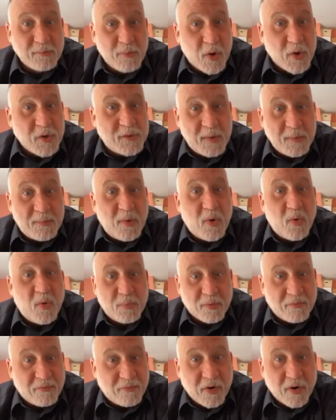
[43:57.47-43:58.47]
Most people
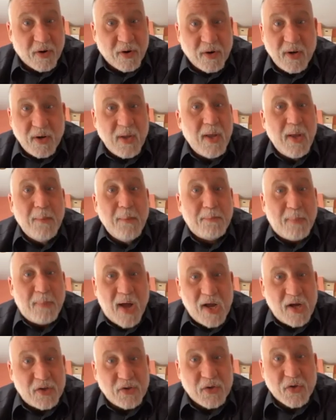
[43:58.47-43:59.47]
prefer
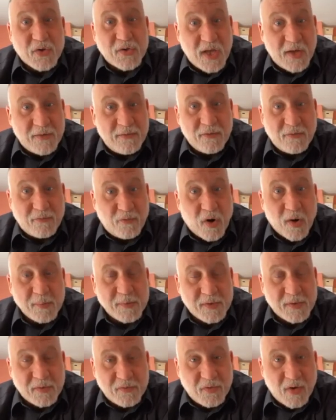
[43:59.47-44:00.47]
milder, safer
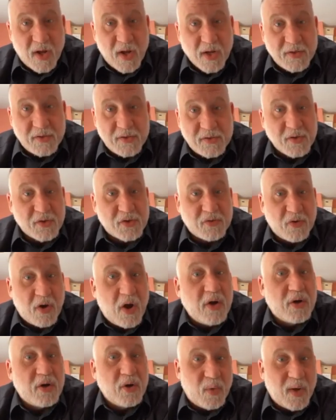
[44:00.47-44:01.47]
forms of drugs to
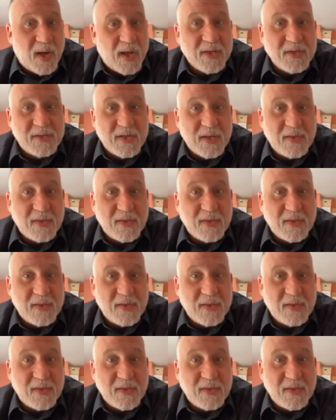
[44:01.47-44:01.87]
stronger ones,